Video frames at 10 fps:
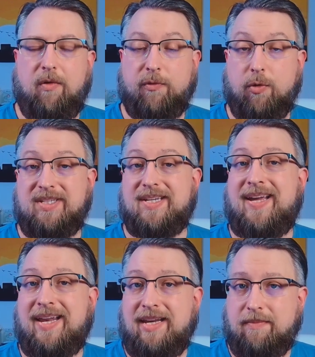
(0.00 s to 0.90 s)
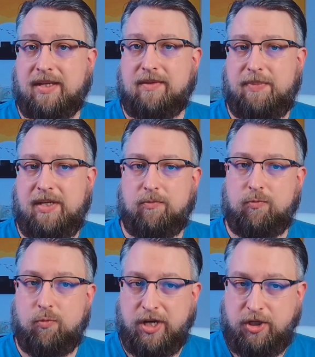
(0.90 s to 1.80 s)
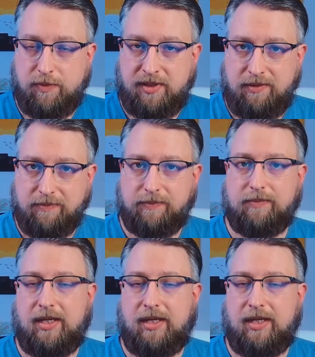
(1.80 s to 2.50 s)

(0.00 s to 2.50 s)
Of course, the tenant must be reachable.